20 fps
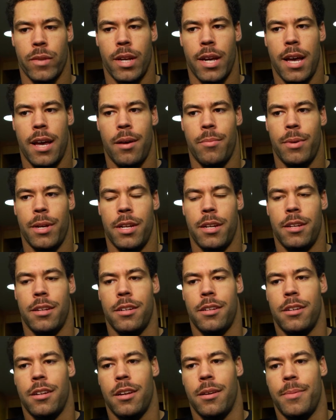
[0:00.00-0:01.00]
Yeah, I
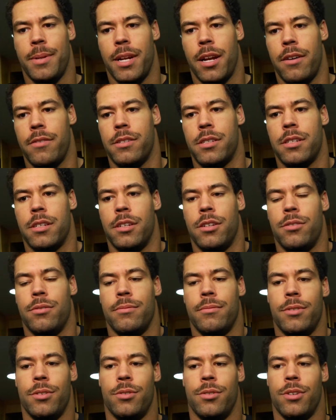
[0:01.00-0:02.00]
mean, I mean, obviously,
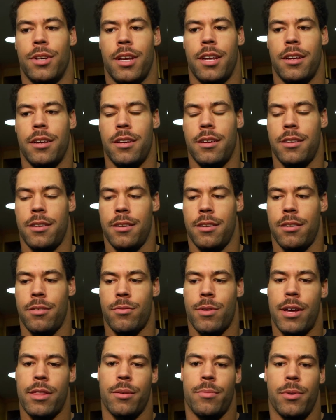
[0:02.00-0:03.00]
you, you look at,
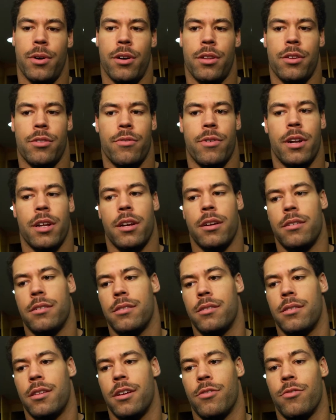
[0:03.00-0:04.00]
around the ball, they're running,
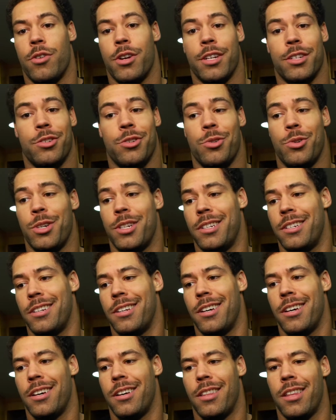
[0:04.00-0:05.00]
they're running to it.
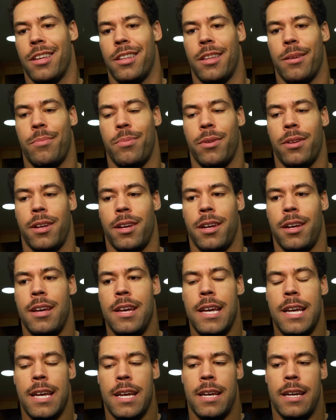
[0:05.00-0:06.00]
Uh, they they play
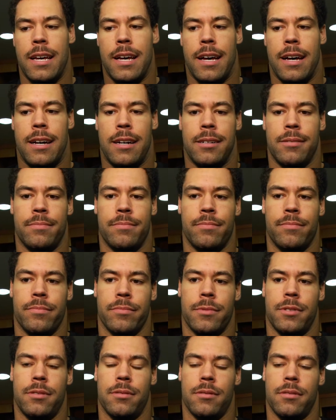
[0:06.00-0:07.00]
um,
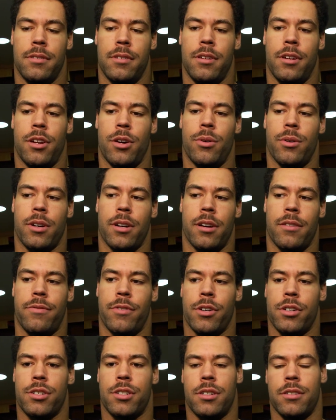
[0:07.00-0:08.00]
you know a
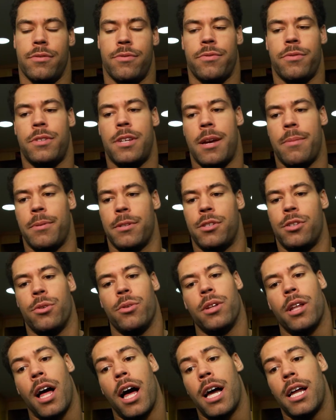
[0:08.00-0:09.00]
version of Tampa
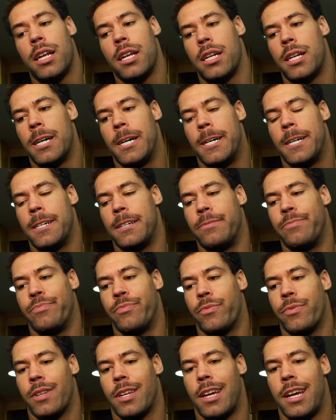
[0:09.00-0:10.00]
2 a lot, um,
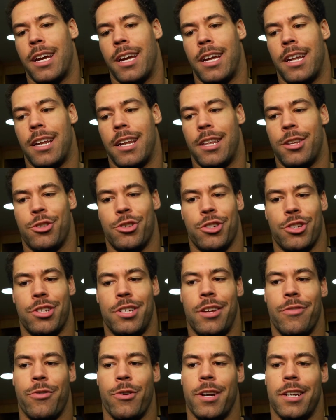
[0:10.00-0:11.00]
and there's
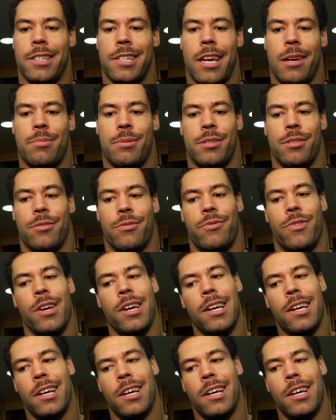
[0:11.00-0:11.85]
just different types of